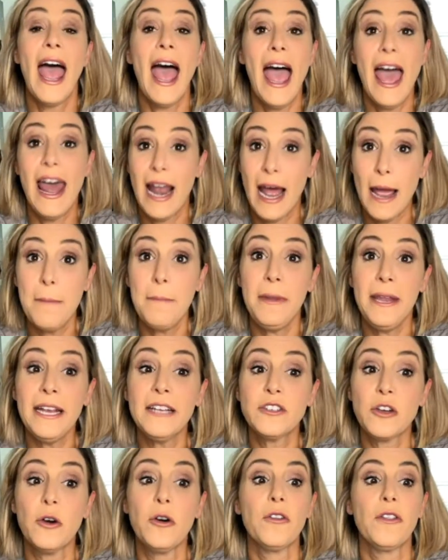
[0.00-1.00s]
And I'm being
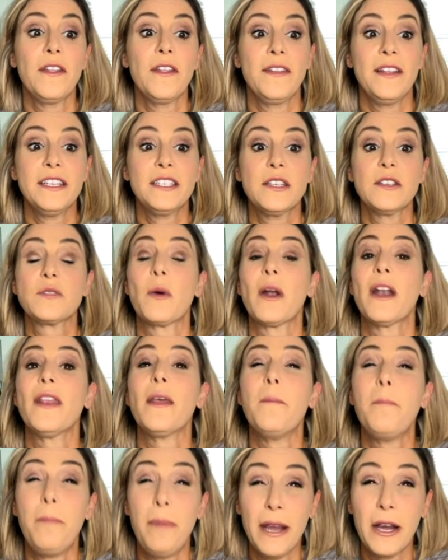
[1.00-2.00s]
told that this is one of
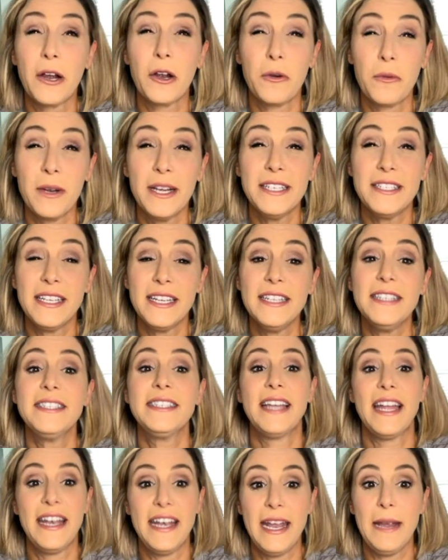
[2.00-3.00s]
the bigger reasons
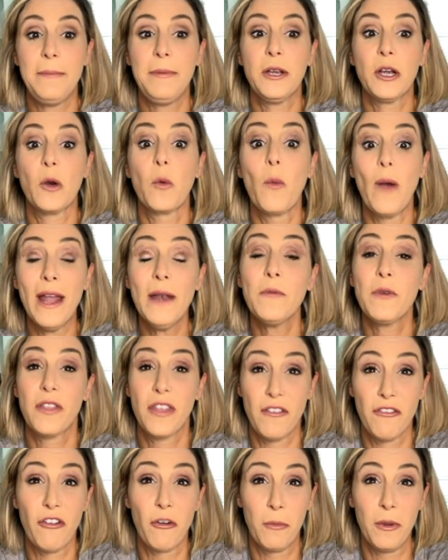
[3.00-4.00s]
that Napier went with a
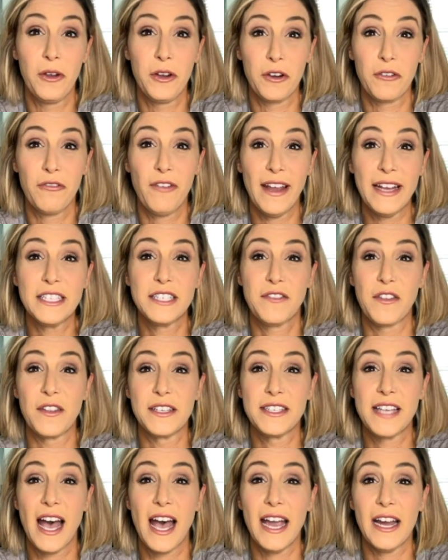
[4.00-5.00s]
familiar face for
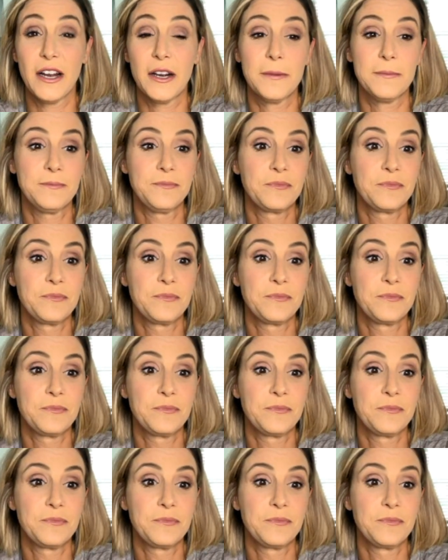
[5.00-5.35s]
this hire.